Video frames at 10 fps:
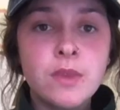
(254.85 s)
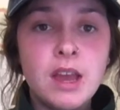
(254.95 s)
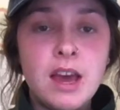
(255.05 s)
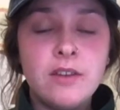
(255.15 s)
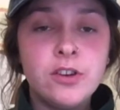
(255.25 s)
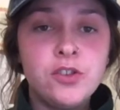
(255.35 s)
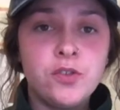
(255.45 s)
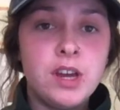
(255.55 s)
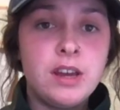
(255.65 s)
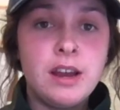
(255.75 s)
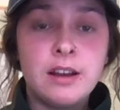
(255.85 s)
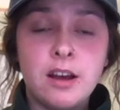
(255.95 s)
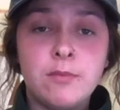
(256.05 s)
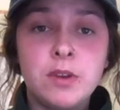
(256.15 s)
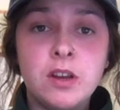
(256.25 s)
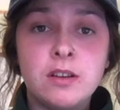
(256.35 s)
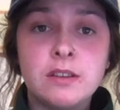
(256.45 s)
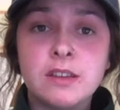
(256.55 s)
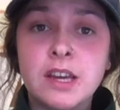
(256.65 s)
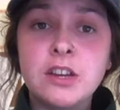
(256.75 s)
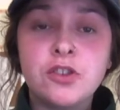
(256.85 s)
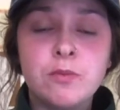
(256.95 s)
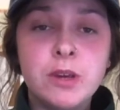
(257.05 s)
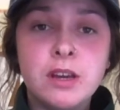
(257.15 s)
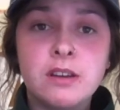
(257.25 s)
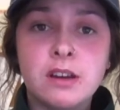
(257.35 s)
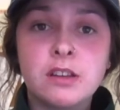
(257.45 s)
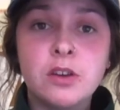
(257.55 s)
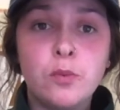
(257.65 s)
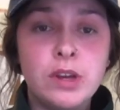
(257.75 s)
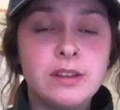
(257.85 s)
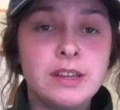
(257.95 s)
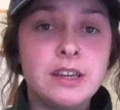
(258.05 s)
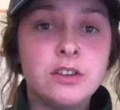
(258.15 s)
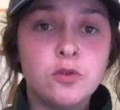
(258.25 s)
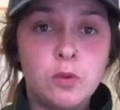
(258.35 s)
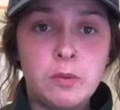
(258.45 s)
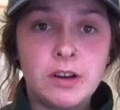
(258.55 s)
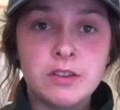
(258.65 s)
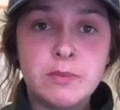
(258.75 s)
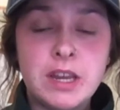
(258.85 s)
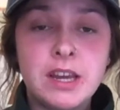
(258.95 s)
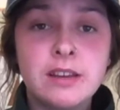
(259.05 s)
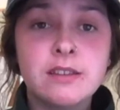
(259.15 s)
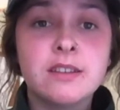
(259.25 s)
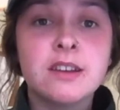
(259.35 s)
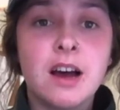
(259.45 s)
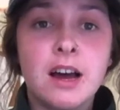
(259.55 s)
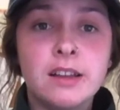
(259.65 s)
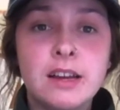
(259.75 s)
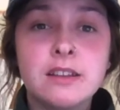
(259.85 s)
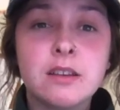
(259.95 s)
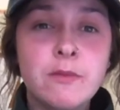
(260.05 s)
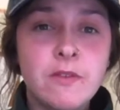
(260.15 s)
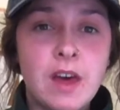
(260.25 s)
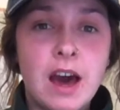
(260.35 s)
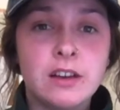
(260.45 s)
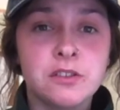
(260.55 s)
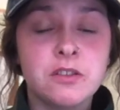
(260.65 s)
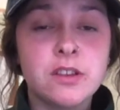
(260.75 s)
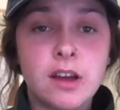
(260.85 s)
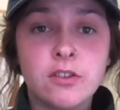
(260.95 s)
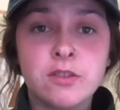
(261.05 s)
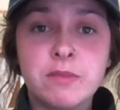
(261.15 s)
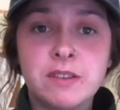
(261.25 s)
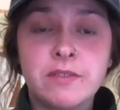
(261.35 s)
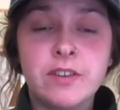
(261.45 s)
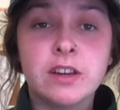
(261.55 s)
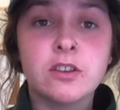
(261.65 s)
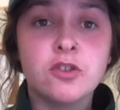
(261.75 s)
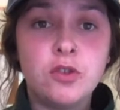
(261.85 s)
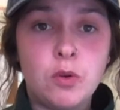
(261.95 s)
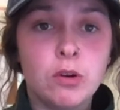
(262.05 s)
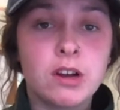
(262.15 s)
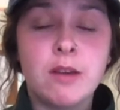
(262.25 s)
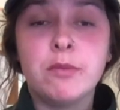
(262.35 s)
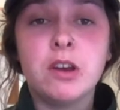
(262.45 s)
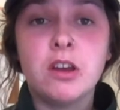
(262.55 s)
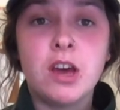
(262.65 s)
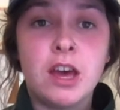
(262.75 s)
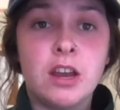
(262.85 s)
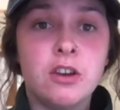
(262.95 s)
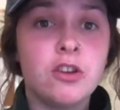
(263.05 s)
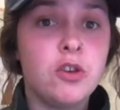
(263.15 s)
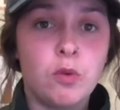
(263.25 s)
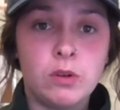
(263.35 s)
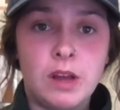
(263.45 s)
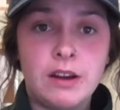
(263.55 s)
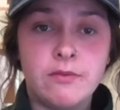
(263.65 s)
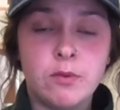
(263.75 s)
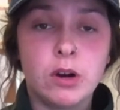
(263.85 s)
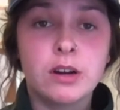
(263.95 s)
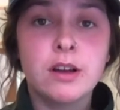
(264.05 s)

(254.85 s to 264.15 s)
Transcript: Every trade and company on site should be conducting weekly Toolbox meetings to highlight some of the hazards that are specific to your company and your line of work.